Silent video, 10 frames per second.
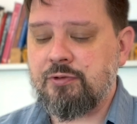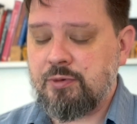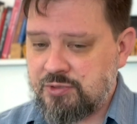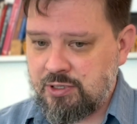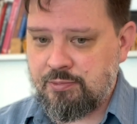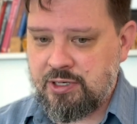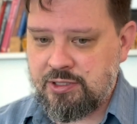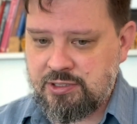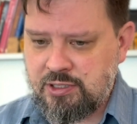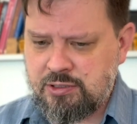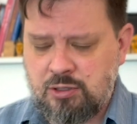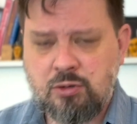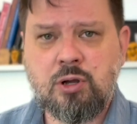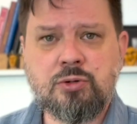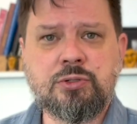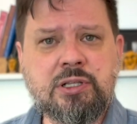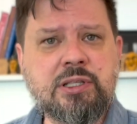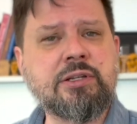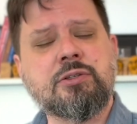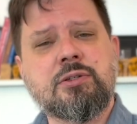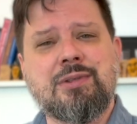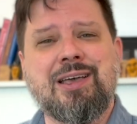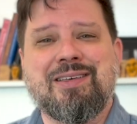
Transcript: from some that it's a little culturally elitist.